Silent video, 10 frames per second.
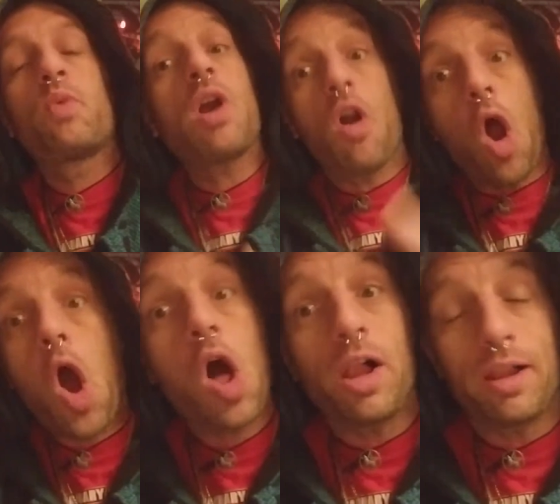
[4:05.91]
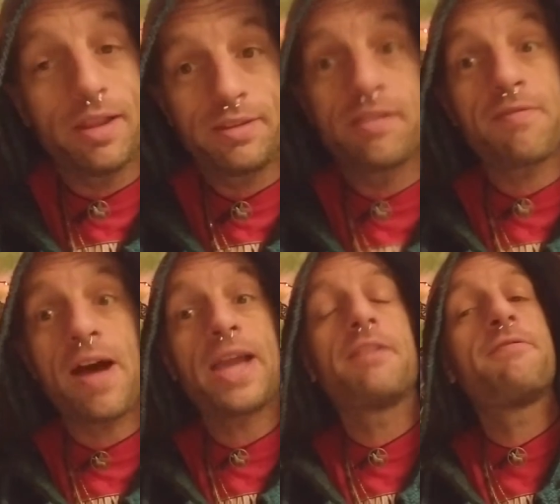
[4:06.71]
We are all
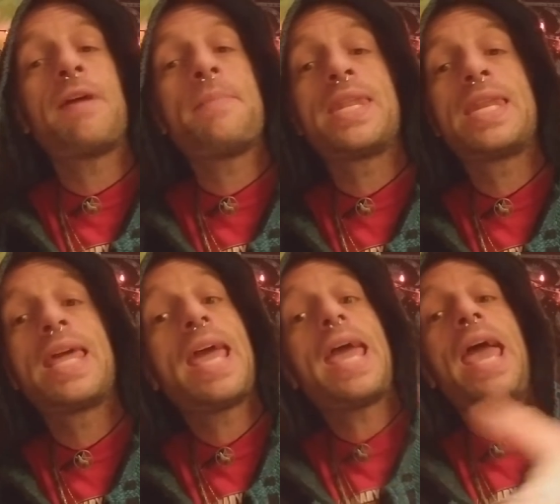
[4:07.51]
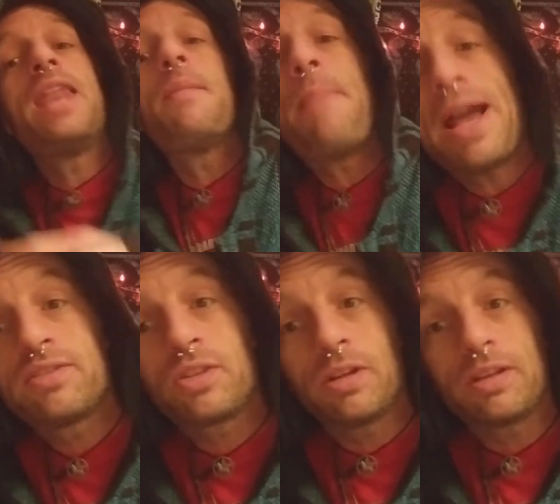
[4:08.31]
divine feminine and
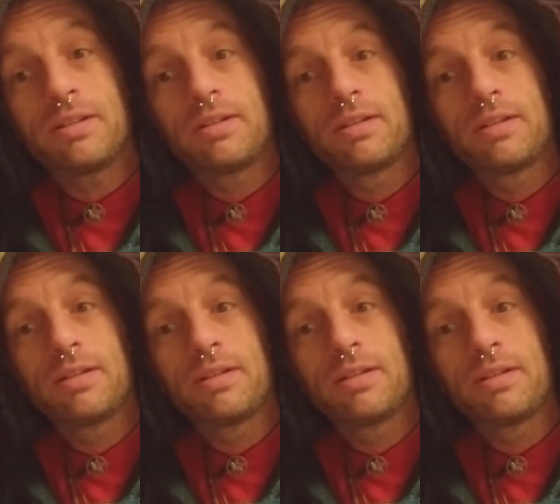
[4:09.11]
masculine.